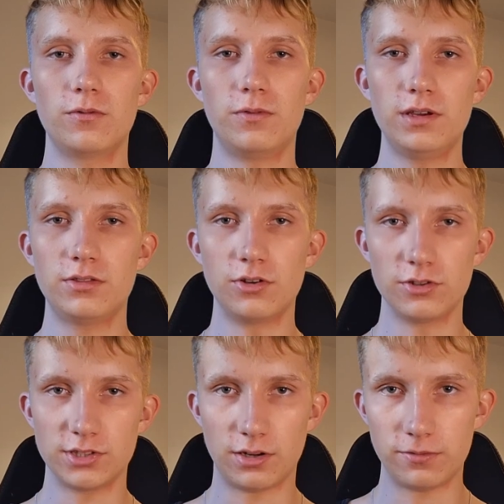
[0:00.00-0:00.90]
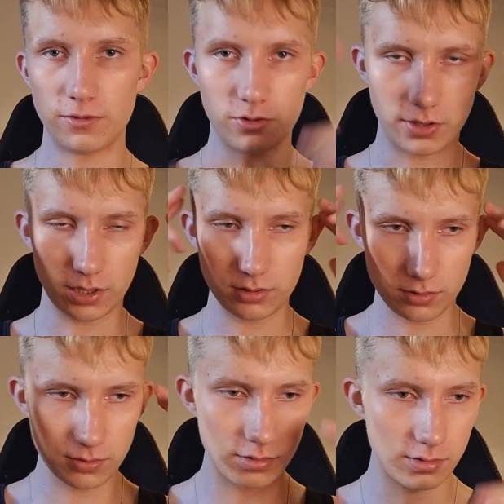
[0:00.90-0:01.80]
think to yourself, okay,
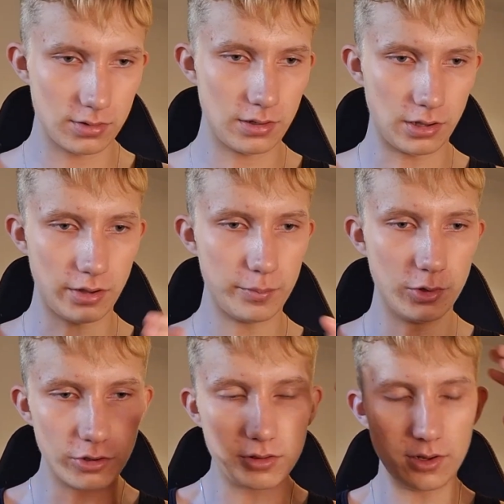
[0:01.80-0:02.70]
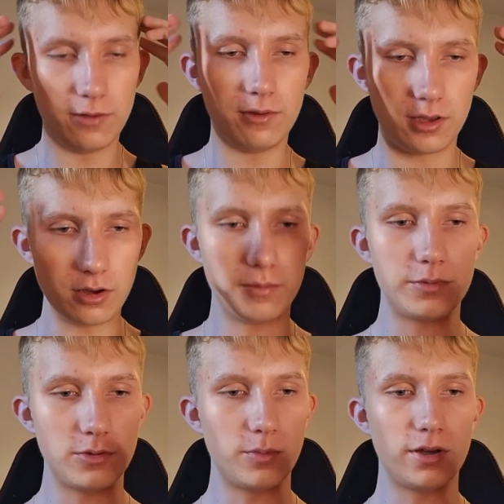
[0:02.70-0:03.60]
I'm not living up
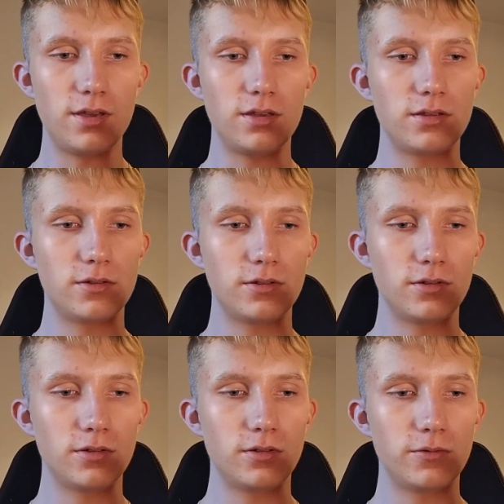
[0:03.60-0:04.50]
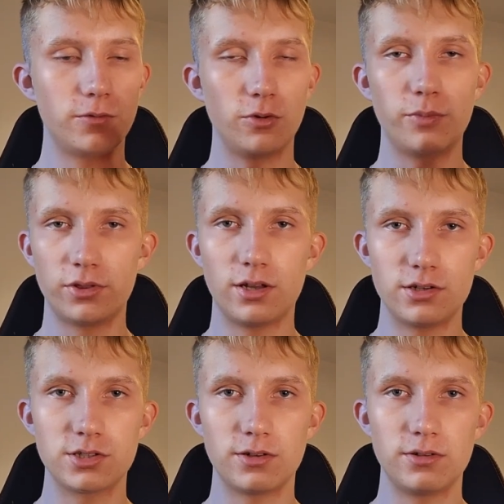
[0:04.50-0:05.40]
to my full
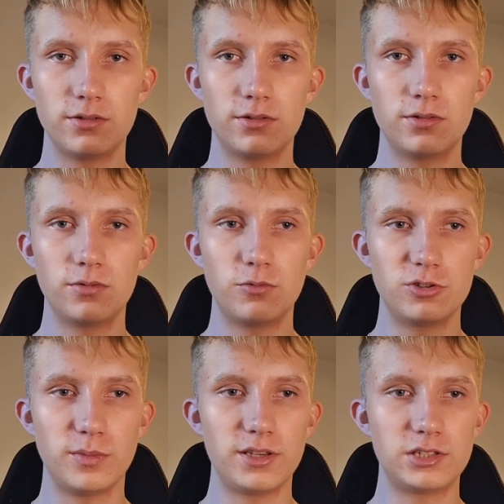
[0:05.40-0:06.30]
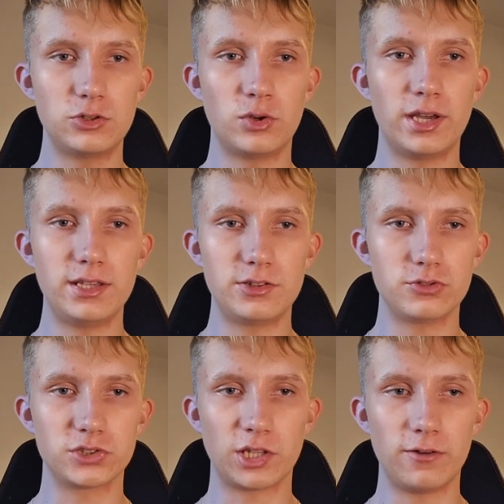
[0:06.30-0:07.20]
potential, which makes you hate
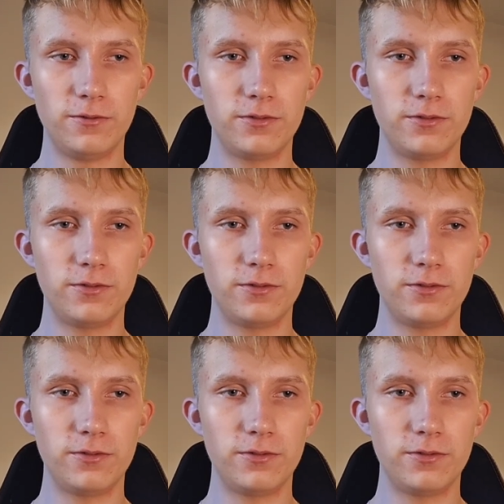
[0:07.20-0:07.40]
yourself.